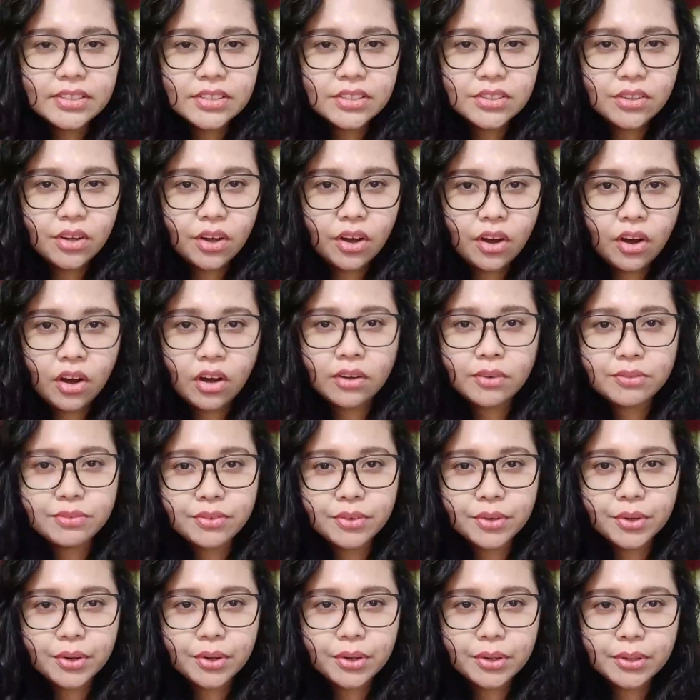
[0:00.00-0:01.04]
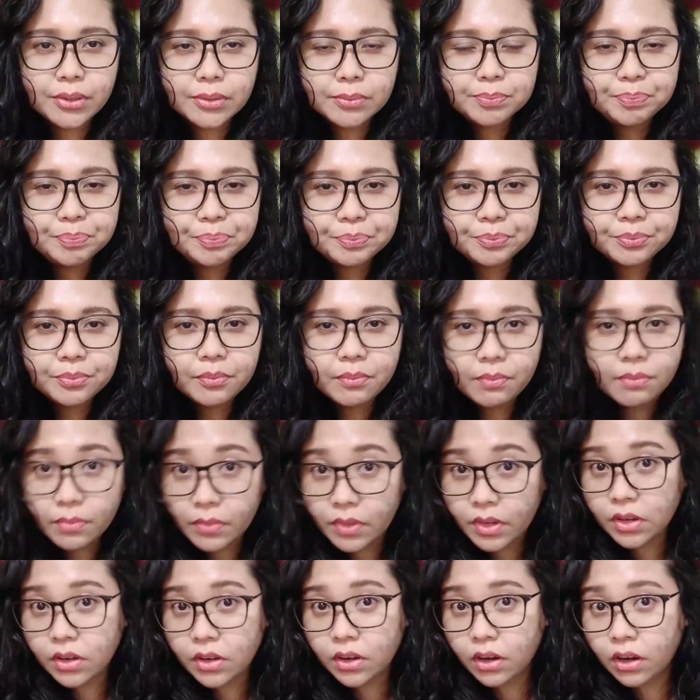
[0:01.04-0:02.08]
is all for
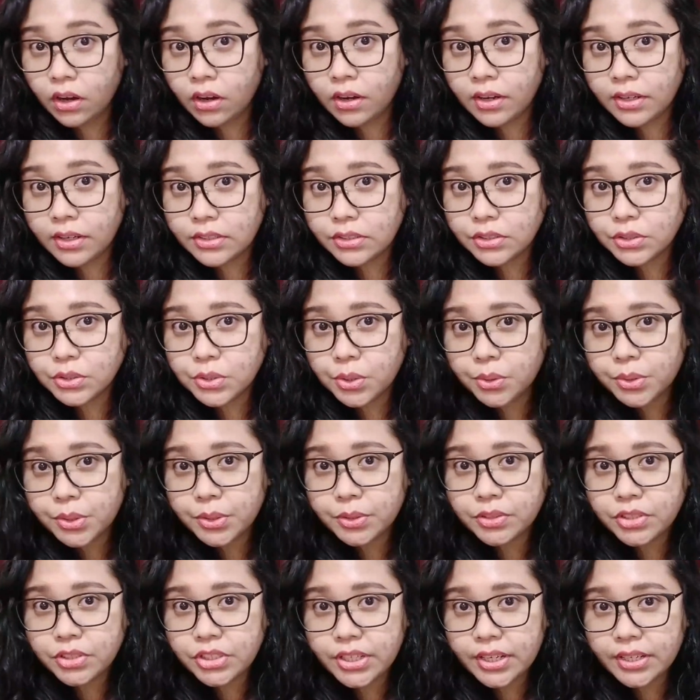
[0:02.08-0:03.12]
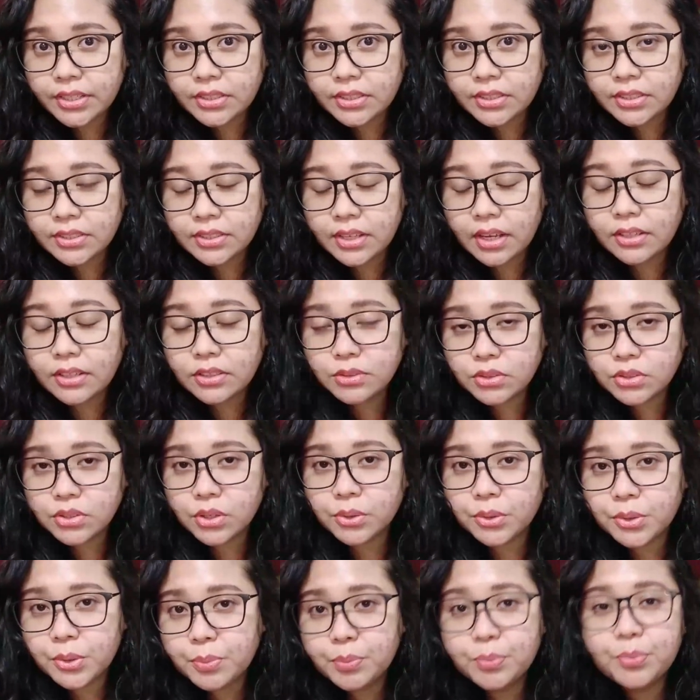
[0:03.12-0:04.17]
all Tokyo jets,
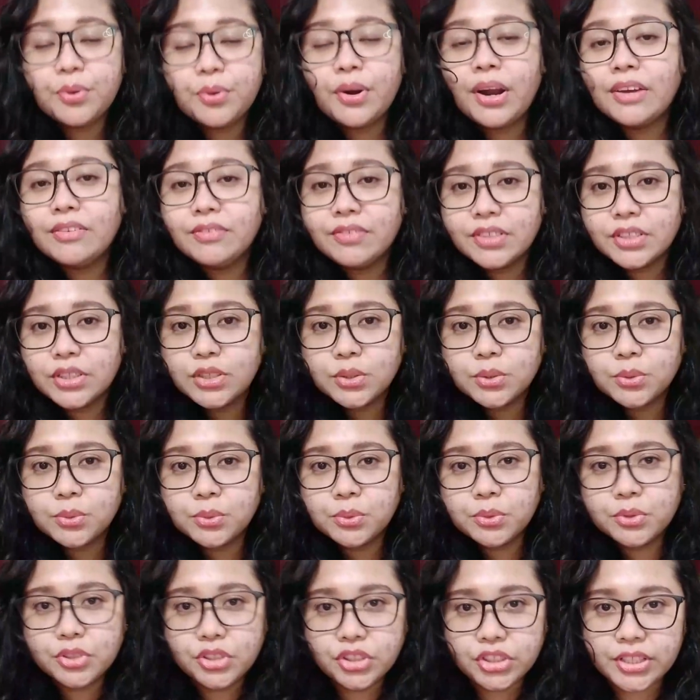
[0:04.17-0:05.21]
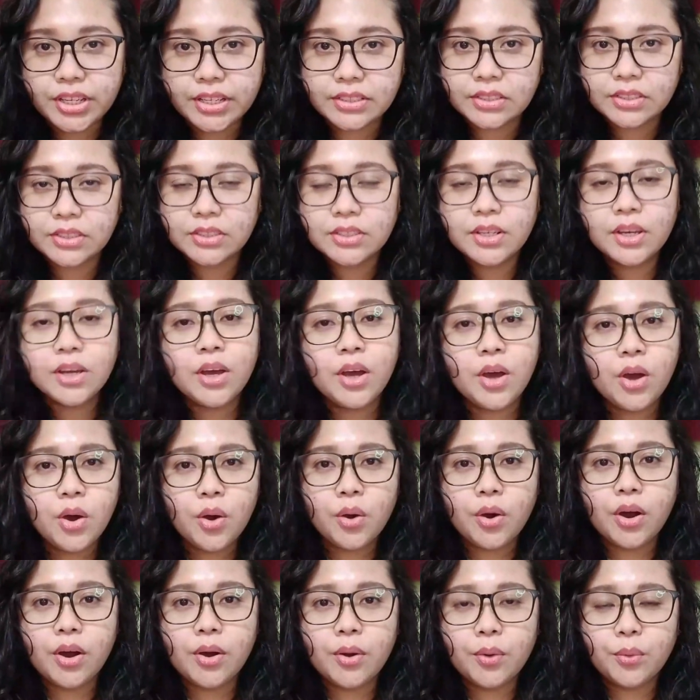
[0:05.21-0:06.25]
Tokyo private school jets.
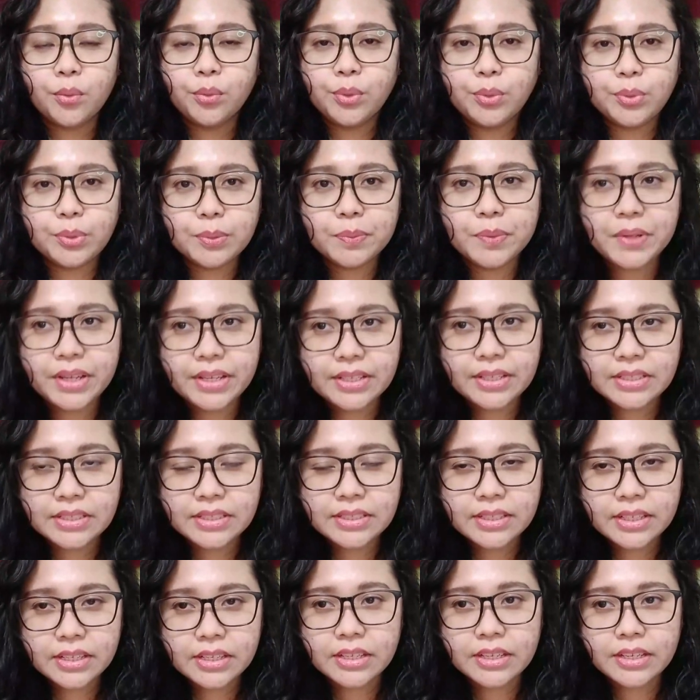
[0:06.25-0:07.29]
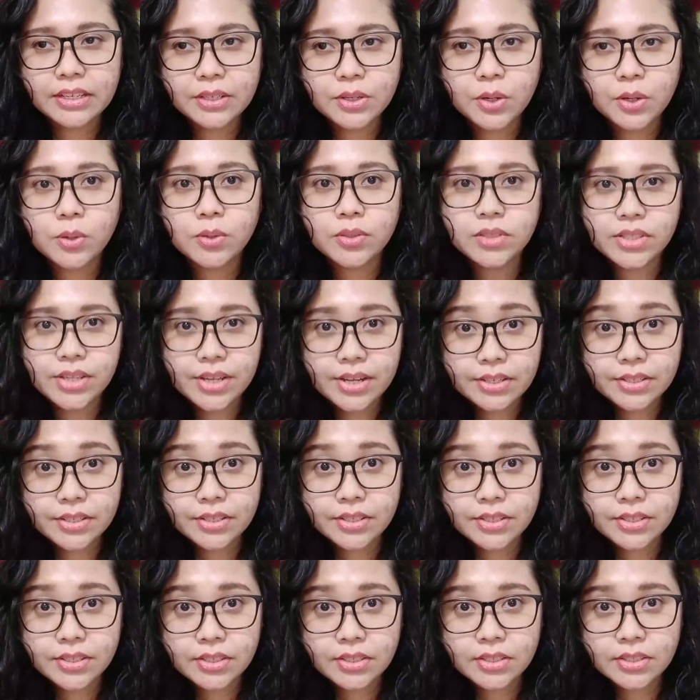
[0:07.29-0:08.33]
We were placed in
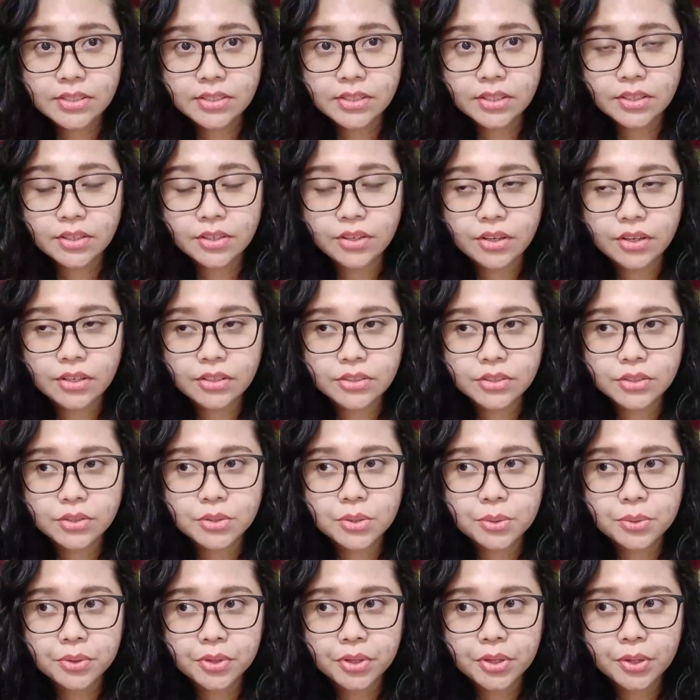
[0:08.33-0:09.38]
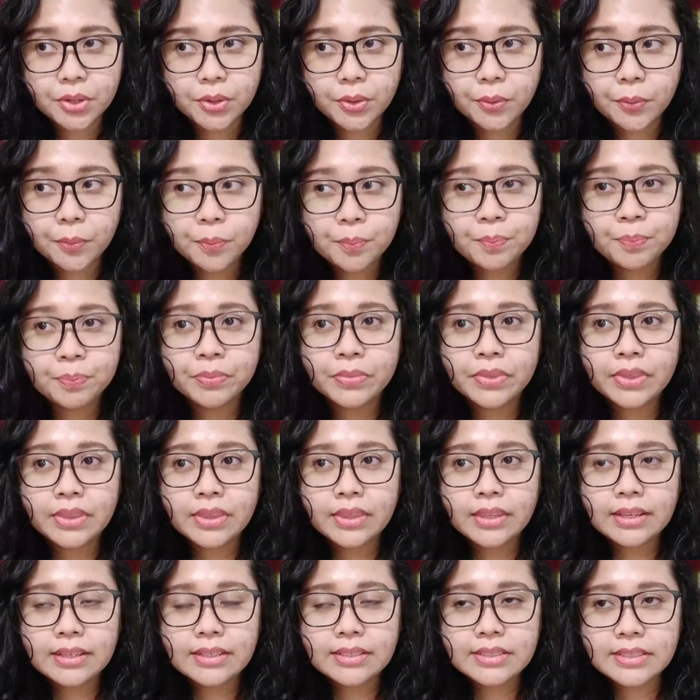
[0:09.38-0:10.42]
hotels across Tokyo.
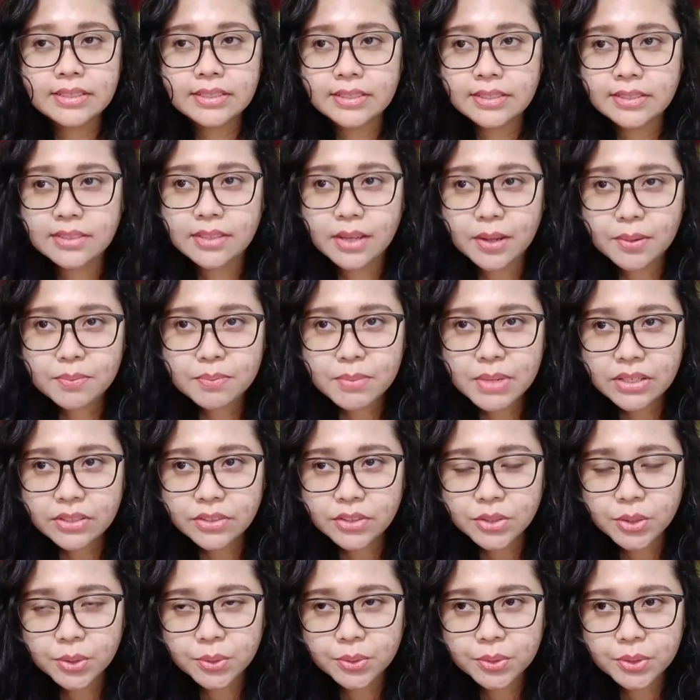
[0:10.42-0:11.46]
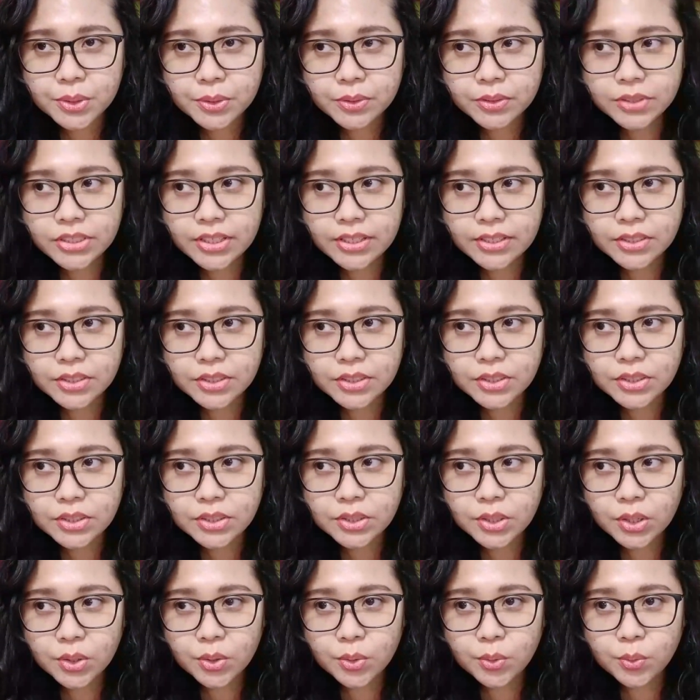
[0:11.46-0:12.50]
Some Tokyo
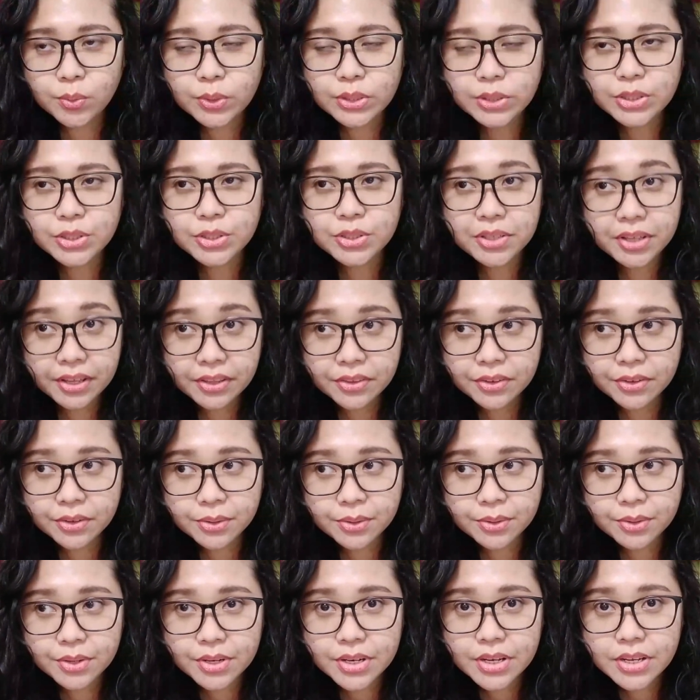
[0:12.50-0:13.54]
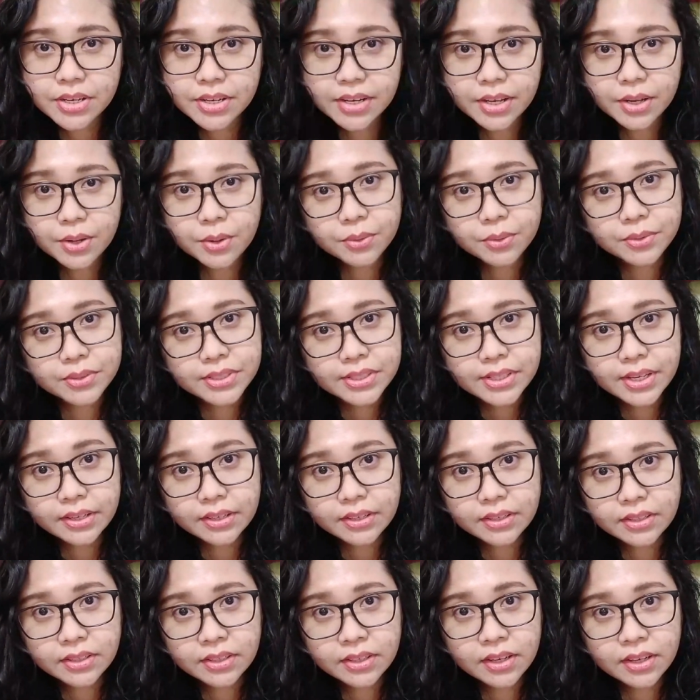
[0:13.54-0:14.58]
jets were together in a
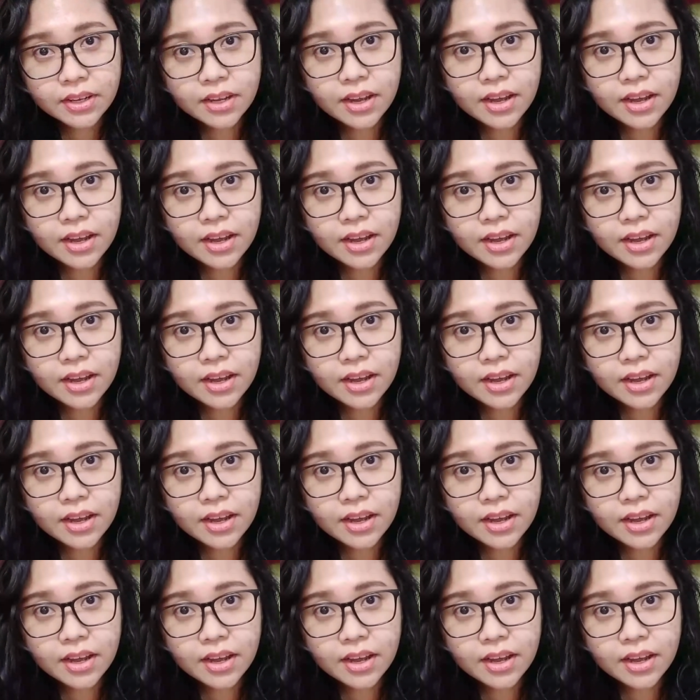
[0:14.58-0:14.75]
hotel.